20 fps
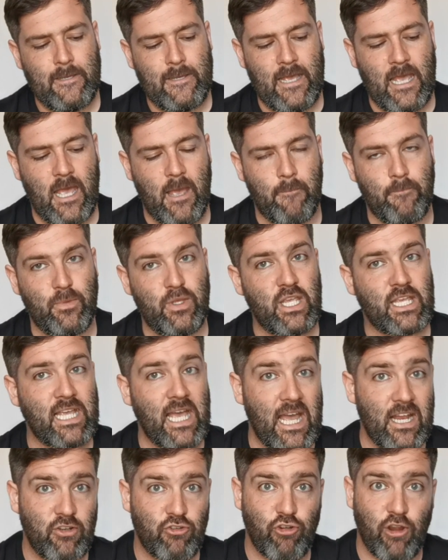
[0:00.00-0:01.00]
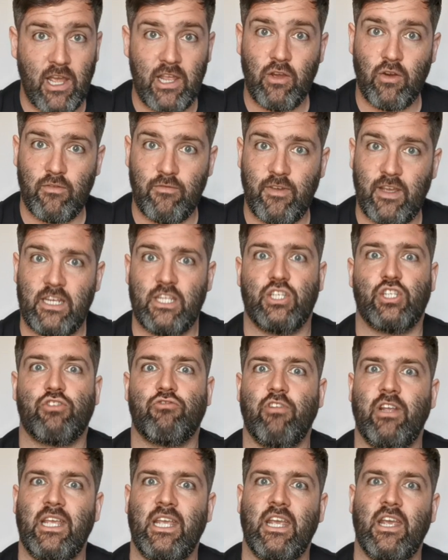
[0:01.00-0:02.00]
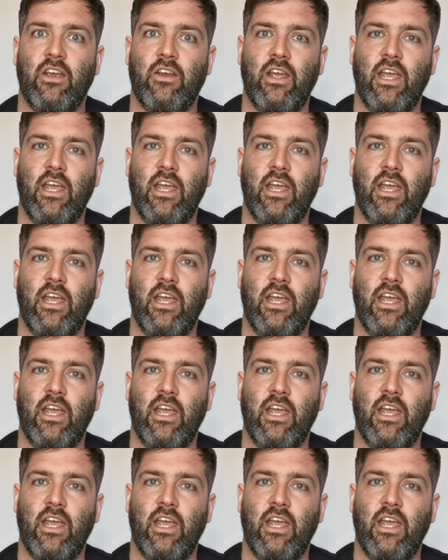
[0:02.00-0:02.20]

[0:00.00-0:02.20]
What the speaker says: You can try it on very straight hair.